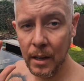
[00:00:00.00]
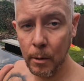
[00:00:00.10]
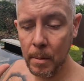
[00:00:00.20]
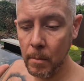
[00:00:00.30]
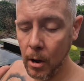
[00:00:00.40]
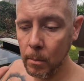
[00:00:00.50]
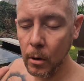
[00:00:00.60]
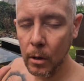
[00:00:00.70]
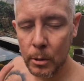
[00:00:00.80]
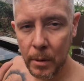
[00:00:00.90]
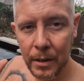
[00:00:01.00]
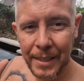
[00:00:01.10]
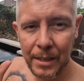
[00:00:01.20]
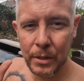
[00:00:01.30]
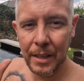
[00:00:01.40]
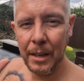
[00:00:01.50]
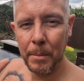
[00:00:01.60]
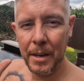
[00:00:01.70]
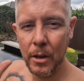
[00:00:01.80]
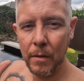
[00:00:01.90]
a little bit more, but to be honest, I was a little
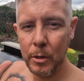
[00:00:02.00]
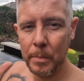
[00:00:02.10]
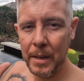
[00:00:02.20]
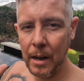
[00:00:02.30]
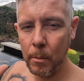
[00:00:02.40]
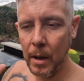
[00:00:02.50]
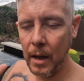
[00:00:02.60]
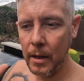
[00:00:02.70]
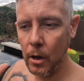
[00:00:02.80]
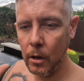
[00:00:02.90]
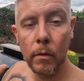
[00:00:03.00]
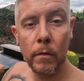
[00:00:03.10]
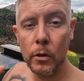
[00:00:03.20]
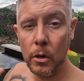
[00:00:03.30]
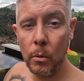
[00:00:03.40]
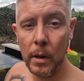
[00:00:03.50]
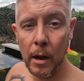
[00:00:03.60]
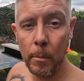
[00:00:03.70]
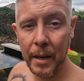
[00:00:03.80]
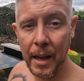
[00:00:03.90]
bit nervous being out my uh, comfort zone,
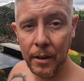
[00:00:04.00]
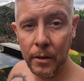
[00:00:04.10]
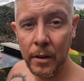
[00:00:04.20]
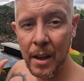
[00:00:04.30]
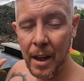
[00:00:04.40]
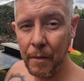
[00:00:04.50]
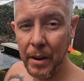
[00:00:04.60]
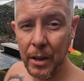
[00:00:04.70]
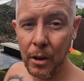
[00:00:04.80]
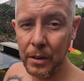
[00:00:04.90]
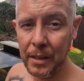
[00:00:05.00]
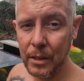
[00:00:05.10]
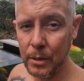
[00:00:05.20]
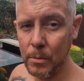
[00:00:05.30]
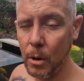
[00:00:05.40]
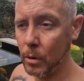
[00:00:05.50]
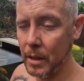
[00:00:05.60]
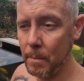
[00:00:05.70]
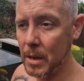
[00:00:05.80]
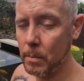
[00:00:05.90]
out my garden and recording because I'm not one
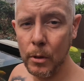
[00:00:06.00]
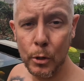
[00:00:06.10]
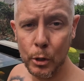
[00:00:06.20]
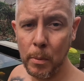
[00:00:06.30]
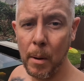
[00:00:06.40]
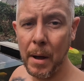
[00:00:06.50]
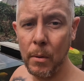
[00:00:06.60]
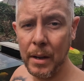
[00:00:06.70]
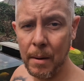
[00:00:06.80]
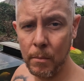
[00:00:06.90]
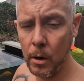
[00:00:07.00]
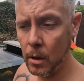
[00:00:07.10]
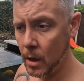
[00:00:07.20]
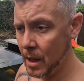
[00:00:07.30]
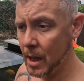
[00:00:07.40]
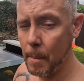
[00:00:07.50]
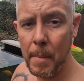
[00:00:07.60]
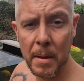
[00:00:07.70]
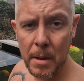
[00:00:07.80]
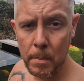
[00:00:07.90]
of them people that just pop out a camera and
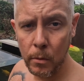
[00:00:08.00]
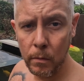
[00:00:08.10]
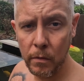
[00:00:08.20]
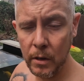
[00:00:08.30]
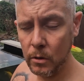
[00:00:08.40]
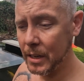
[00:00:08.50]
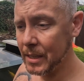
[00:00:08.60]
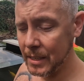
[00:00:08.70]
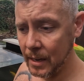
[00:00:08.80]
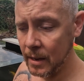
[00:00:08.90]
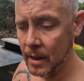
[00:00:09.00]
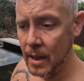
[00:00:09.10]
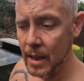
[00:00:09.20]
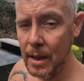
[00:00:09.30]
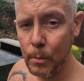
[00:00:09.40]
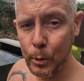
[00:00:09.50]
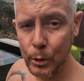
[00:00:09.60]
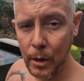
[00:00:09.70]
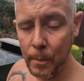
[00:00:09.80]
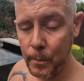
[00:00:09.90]
make people feel uneasy. It
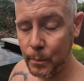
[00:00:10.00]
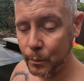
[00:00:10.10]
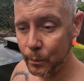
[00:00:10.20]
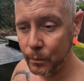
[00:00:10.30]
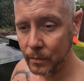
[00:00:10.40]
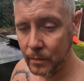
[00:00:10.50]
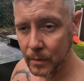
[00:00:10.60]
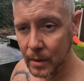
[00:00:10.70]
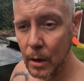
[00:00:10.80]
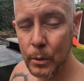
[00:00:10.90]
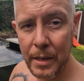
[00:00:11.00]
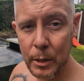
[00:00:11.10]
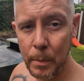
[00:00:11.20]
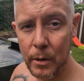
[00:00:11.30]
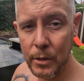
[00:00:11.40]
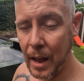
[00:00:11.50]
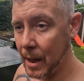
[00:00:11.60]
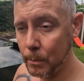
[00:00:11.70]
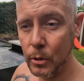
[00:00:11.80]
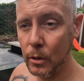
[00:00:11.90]
was, um, it was an experience, I
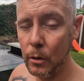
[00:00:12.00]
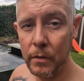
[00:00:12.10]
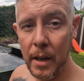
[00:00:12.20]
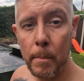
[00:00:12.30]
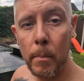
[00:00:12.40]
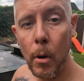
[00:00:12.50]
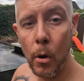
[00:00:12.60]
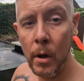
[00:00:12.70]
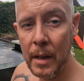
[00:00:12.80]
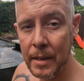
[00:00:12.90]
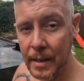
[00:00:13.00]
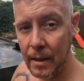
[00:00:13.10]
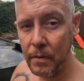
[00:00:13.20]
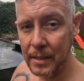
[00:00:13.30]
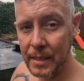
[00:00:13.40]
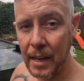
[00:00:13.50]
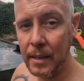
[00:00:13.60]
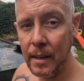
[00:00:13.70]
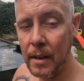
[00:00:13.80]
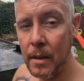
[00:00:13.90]
absolutely loved it. But Dave has
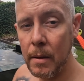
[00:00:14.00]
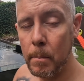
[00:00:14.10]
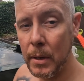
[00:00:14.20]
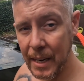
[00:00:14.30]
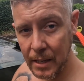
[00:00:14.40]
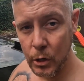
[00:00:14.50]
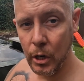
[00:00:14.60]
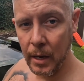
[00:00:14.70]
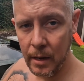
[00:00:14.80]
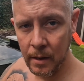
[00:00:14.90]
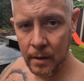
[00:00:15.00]
said, potentially,